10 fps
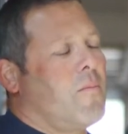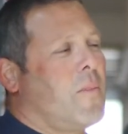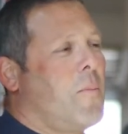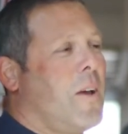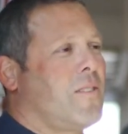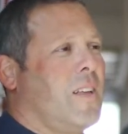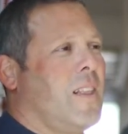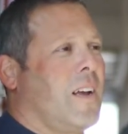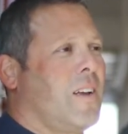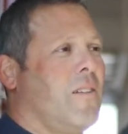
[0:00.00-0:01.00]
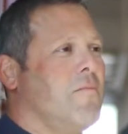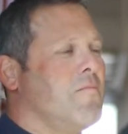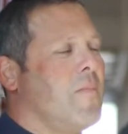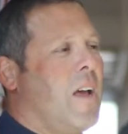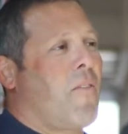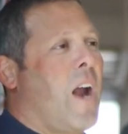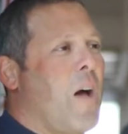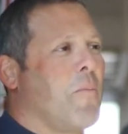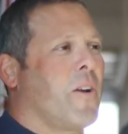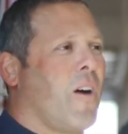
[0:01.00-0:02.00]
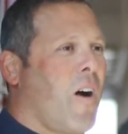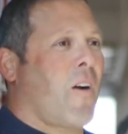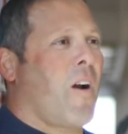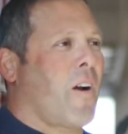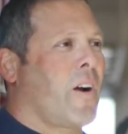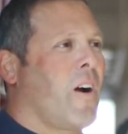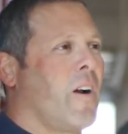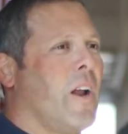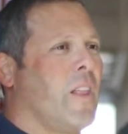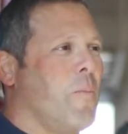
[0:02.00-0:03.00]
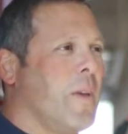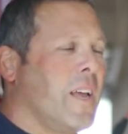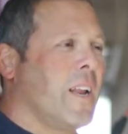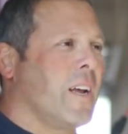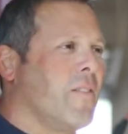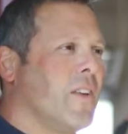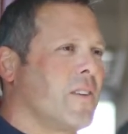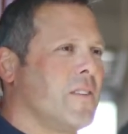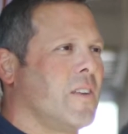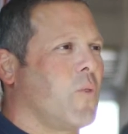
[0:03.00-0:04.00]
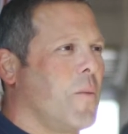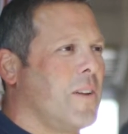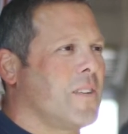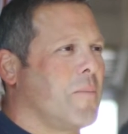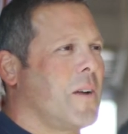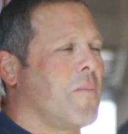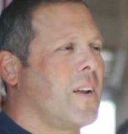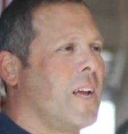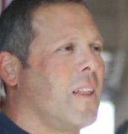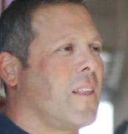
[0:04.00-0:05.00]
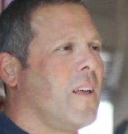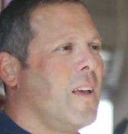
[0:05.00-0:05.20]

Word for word: the best thing that could ever happen to our honor guard at the beginning of this, because this would have been September 10th.